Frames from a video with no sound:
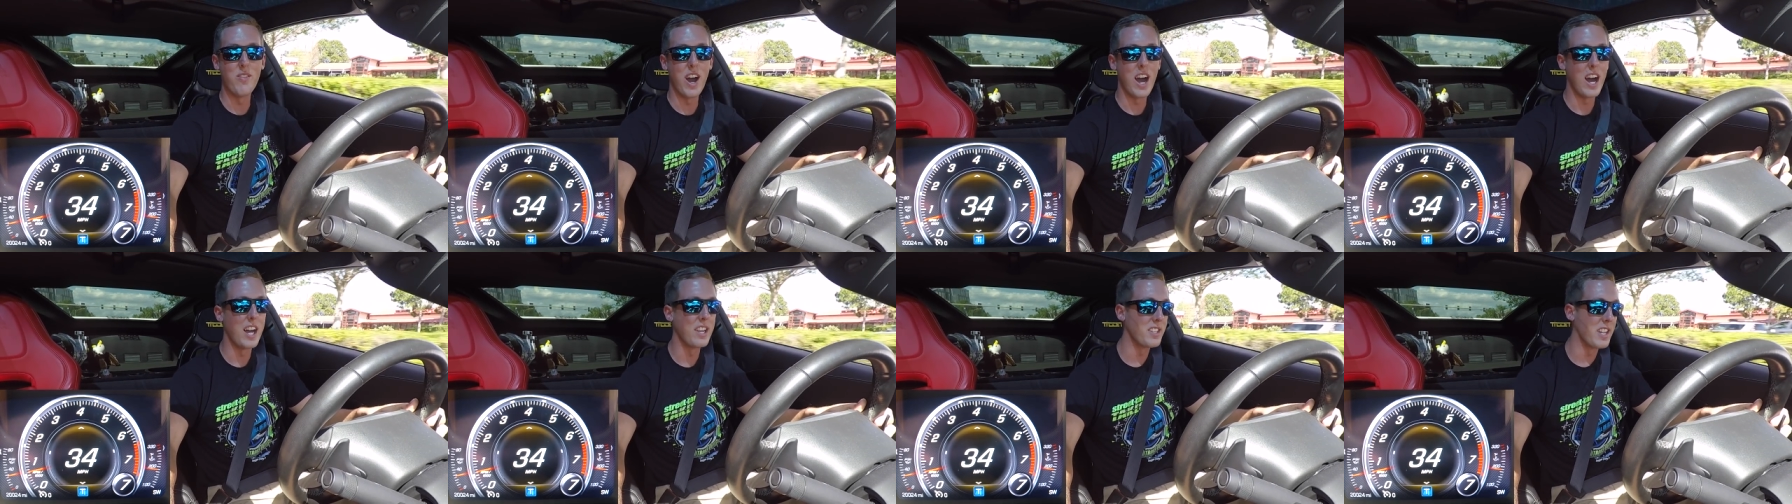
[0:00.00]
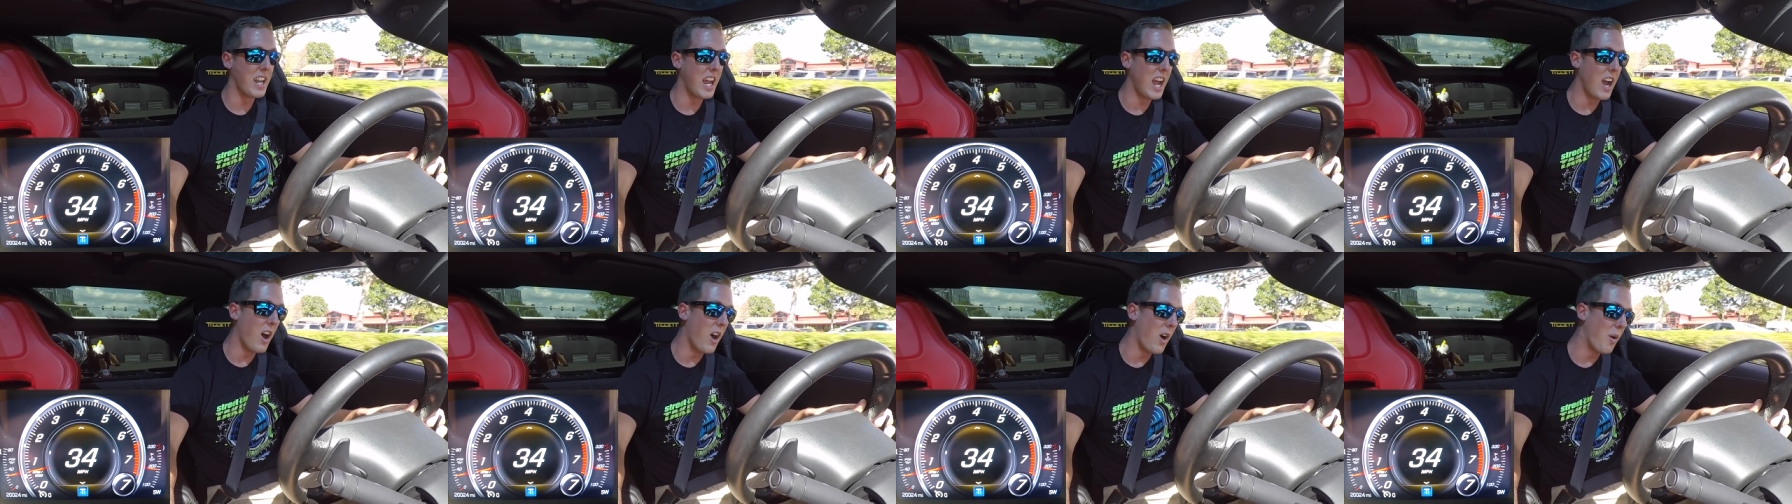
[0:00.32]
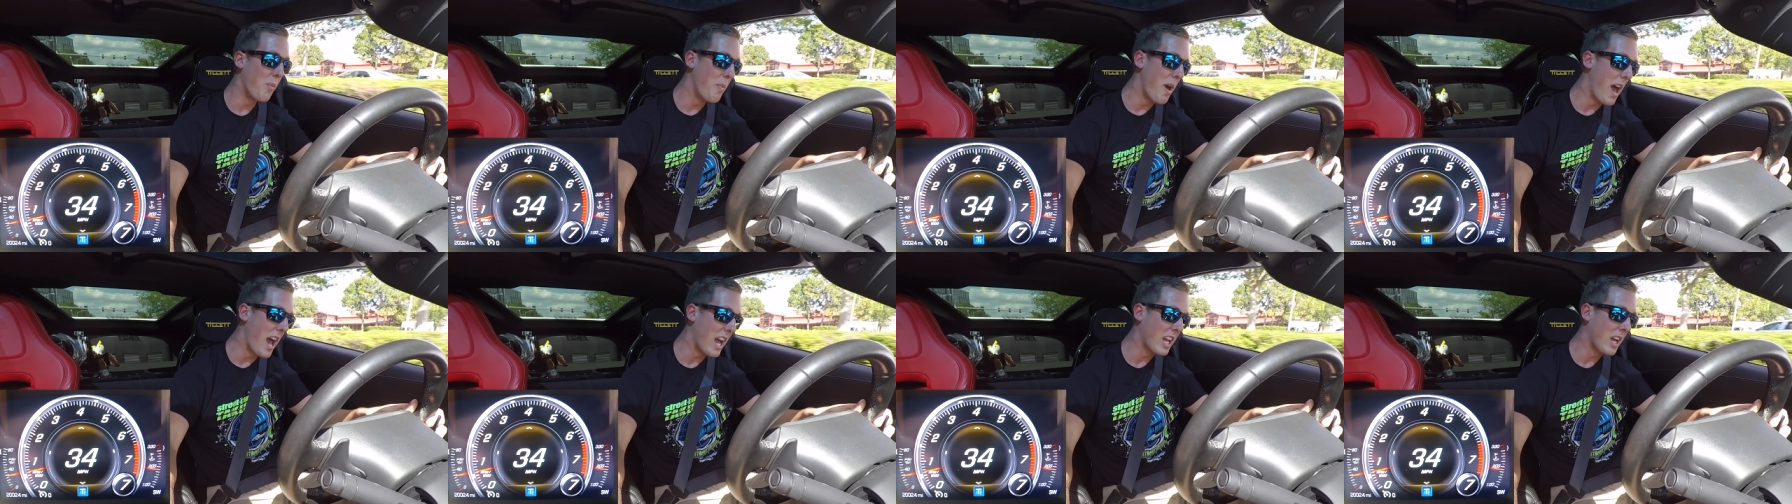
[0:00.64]
miles an
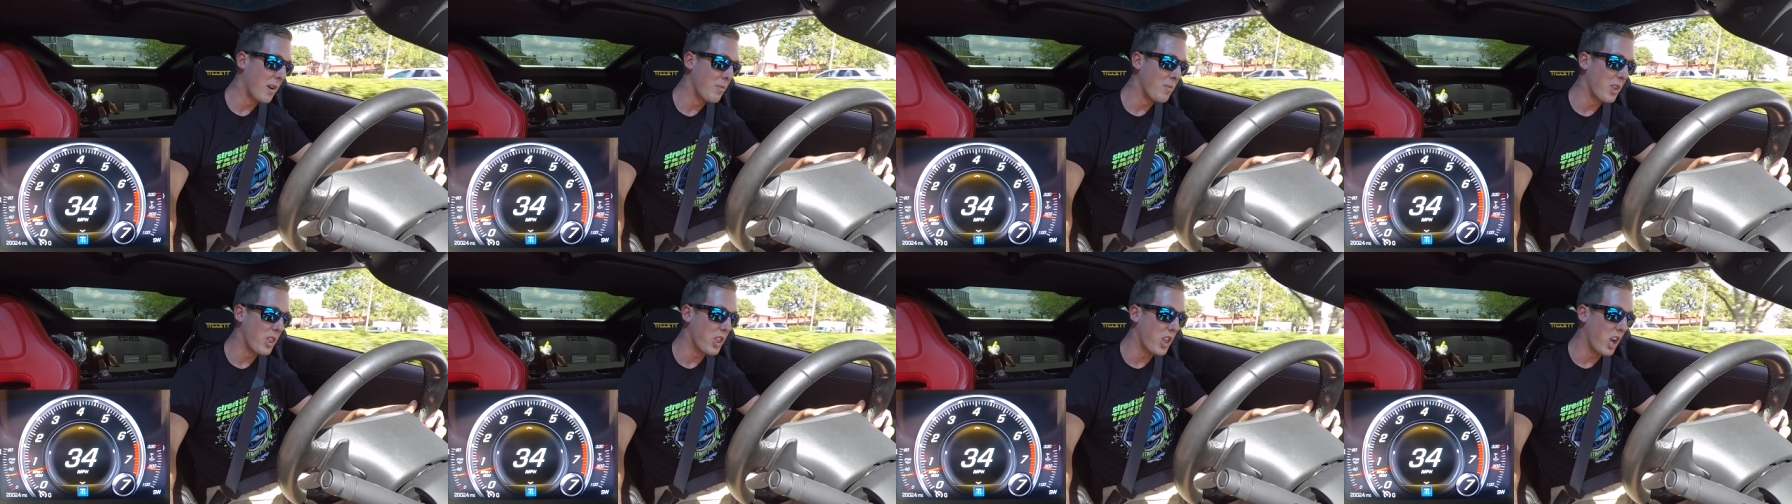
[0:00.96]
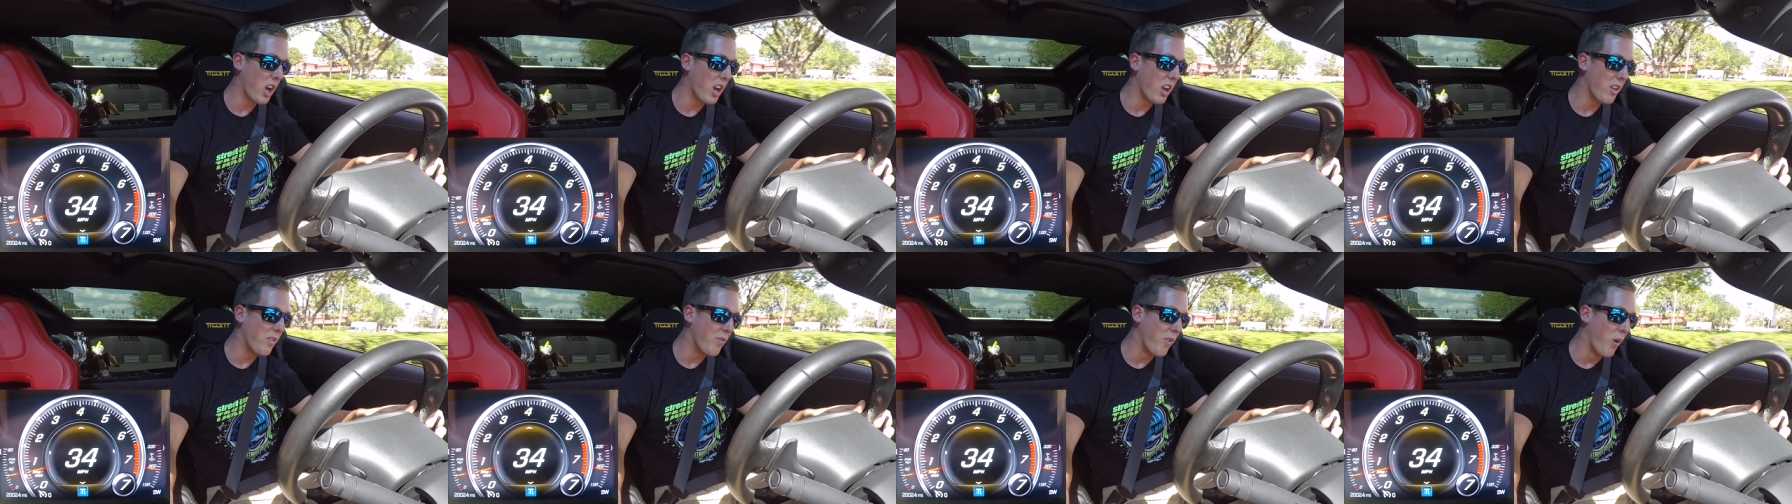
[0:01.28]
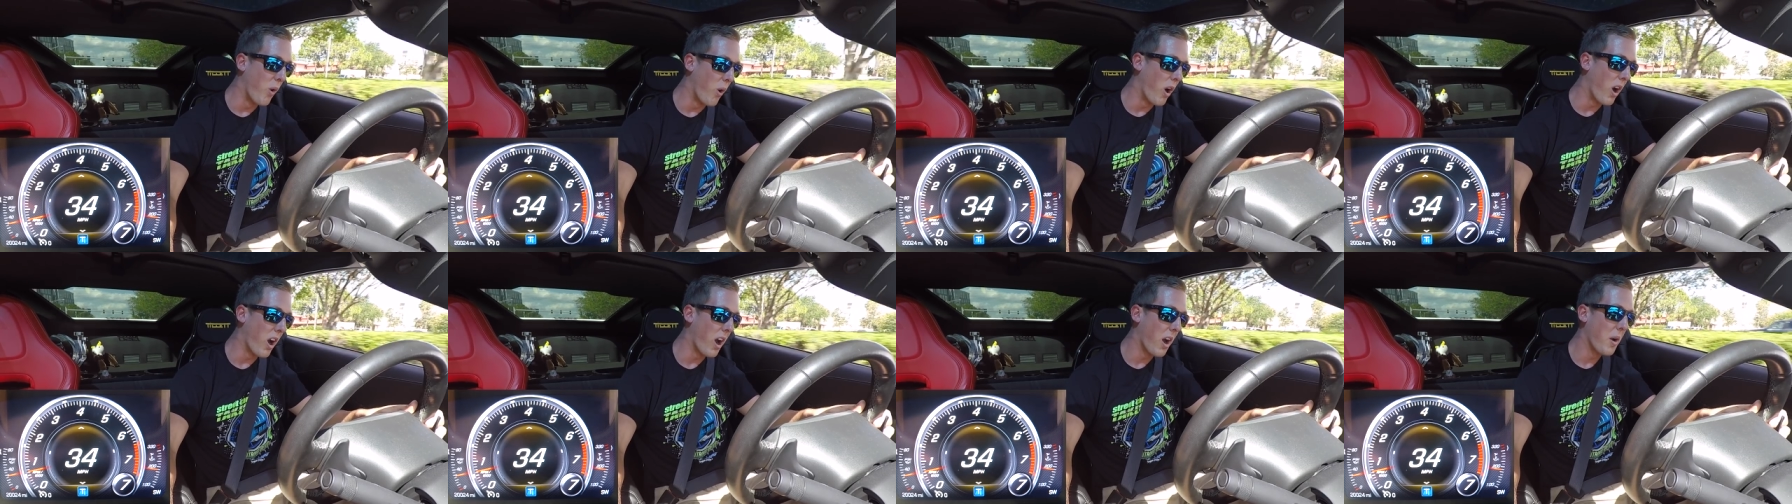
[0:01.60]
hour. Oh, back up to
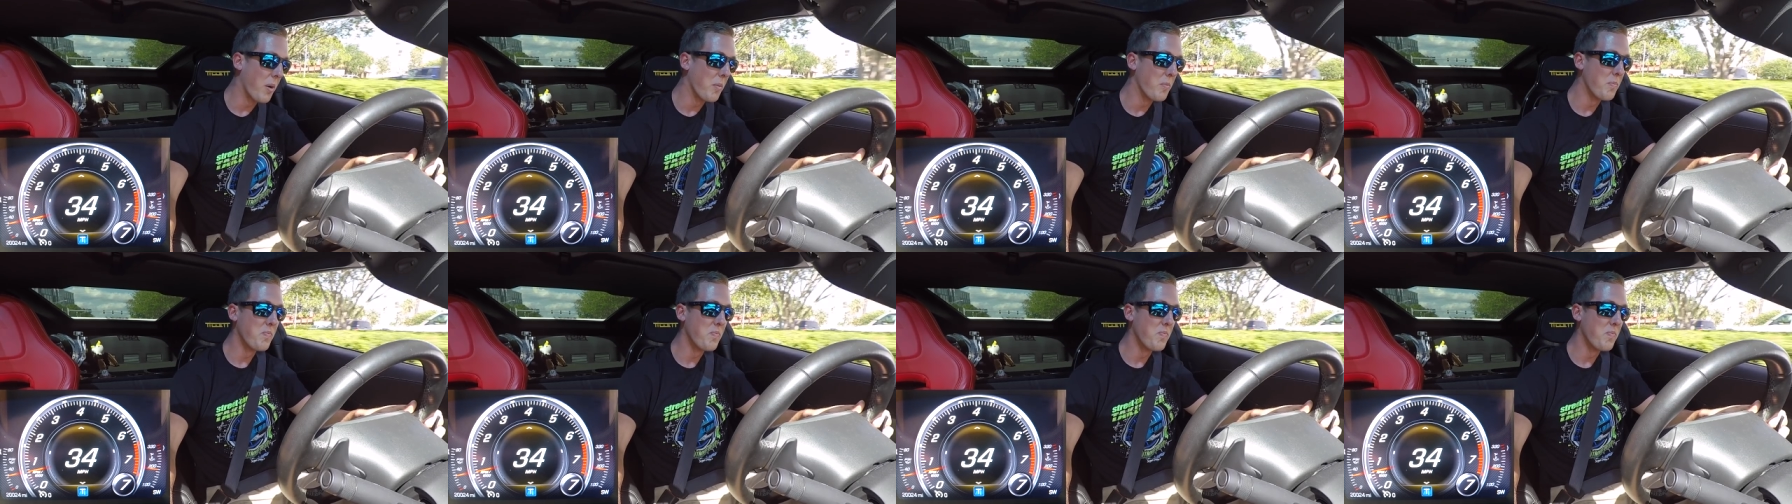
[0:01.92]
34